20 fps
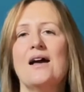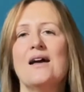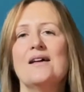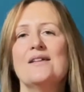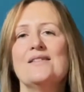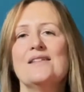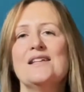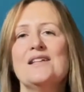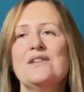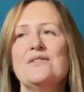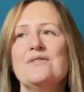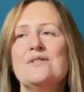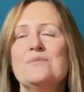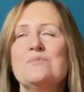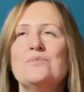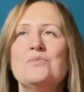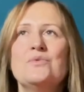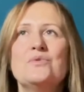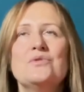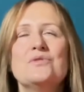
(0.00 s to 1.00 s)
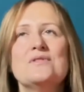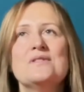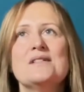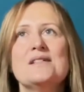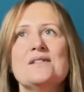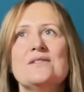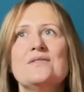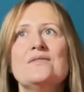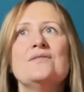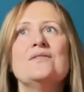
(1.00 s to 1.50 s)
Think of it more as
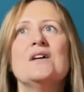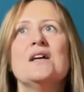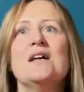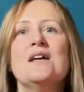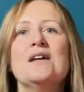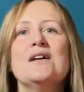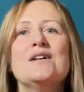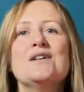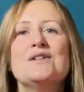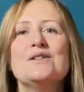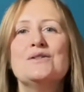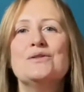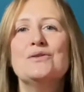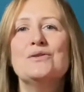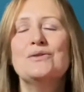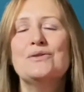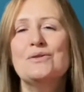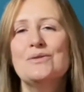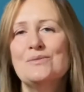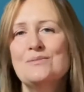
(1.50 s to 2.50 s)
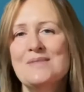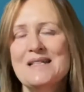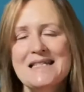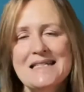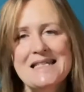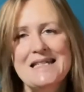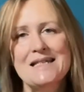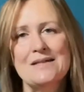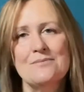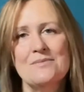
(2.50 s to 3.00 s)
if you're
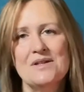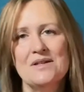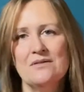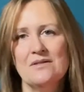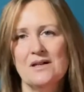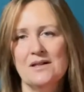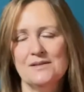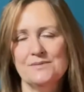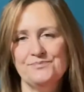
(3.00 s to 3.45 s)
misting a mirror.